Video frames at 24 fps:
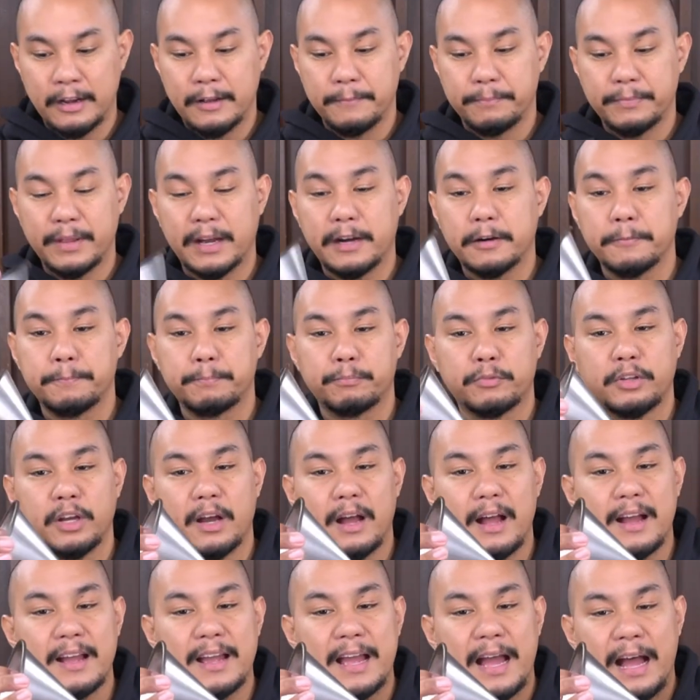Now, to
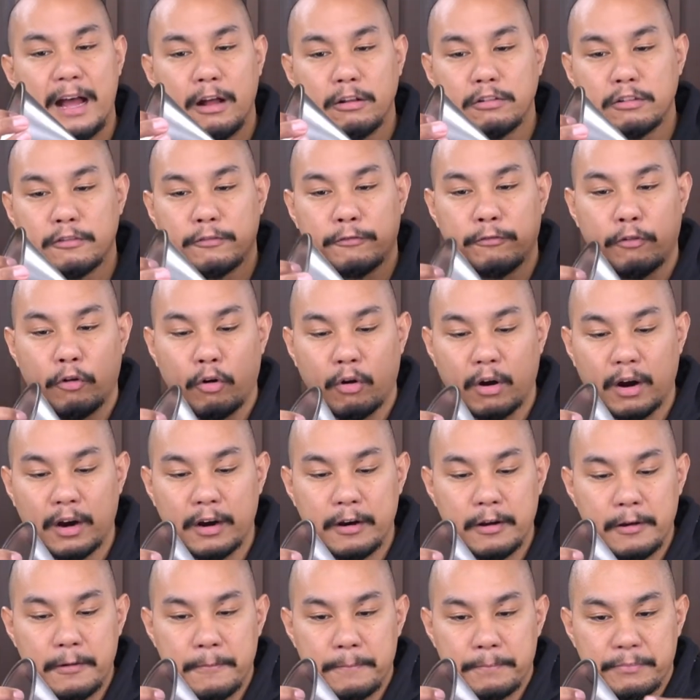account
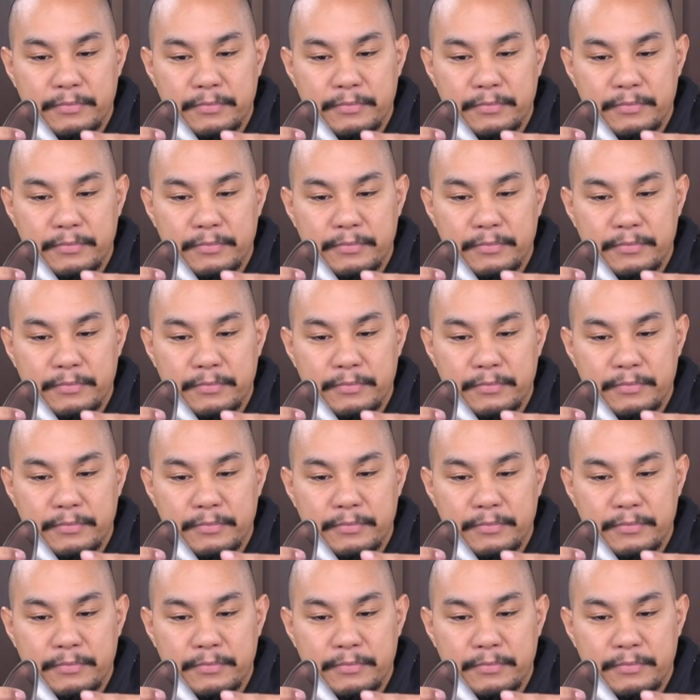for